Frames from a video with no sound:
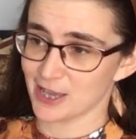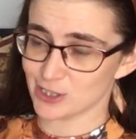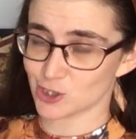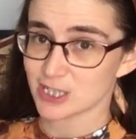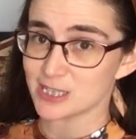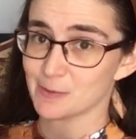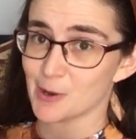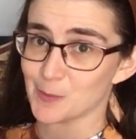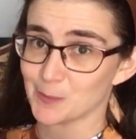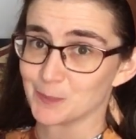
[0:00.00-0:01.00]
It's just
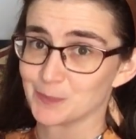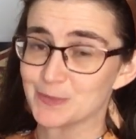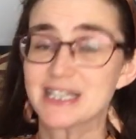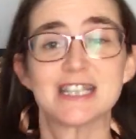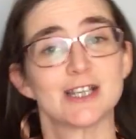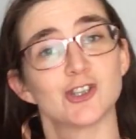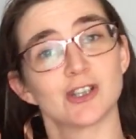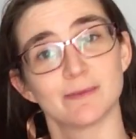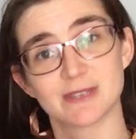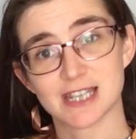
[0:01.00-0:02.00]
about
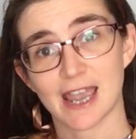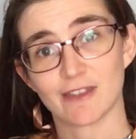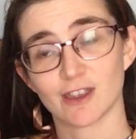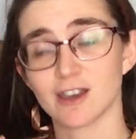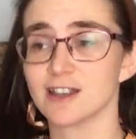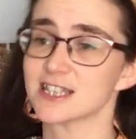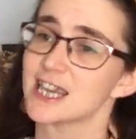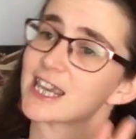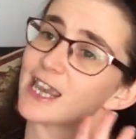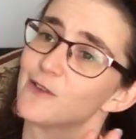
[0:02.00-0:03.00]
stitching them together and
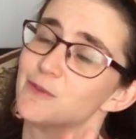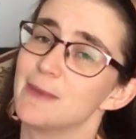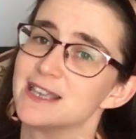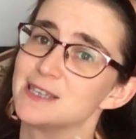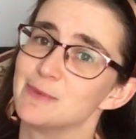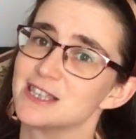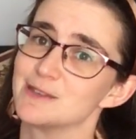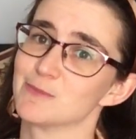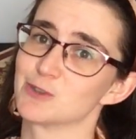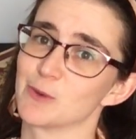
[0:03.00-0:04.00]
taking out the messy bits
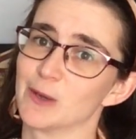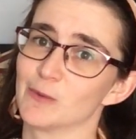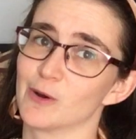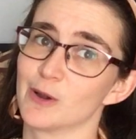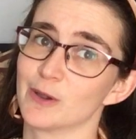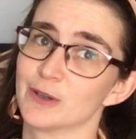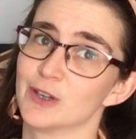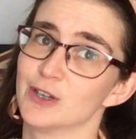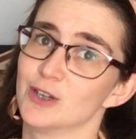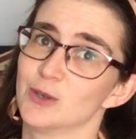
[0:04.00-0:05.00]
in between where I
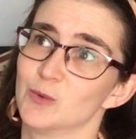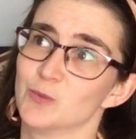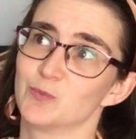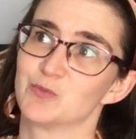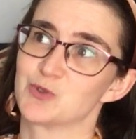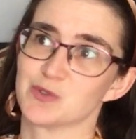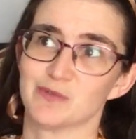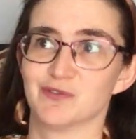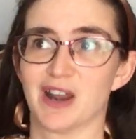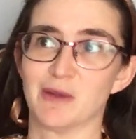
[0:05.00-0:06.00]
sort
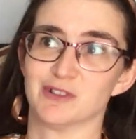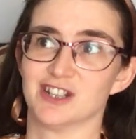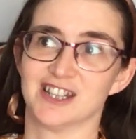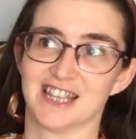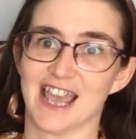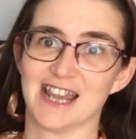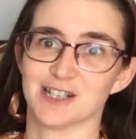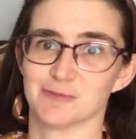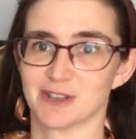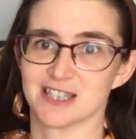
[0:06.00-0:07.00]
of floundered at the
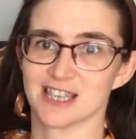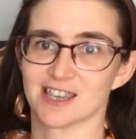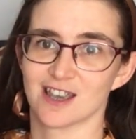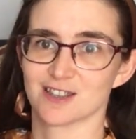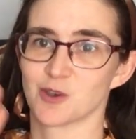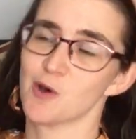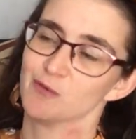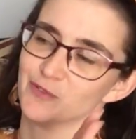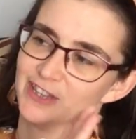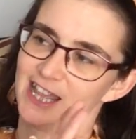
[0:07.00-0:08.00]
end because it cut
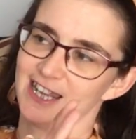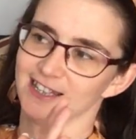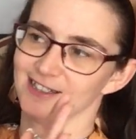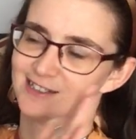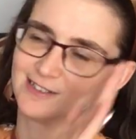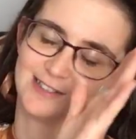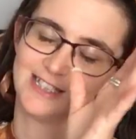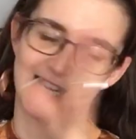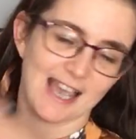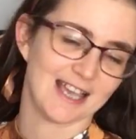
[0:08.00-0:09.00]
off, and then
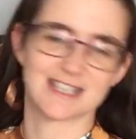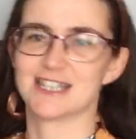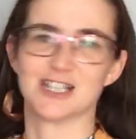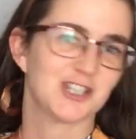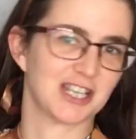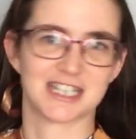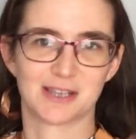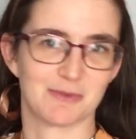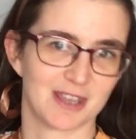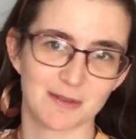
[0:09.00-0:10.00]
yeah, stitching it
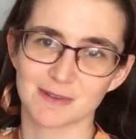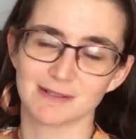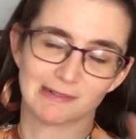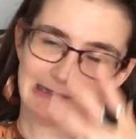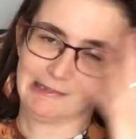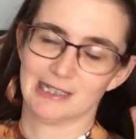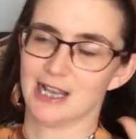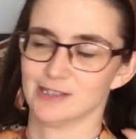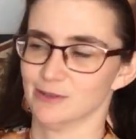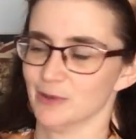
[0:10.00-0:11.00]
together with the other one,
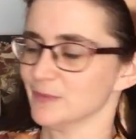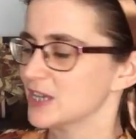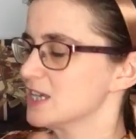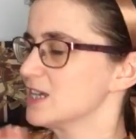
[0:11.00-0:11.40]
I don't know.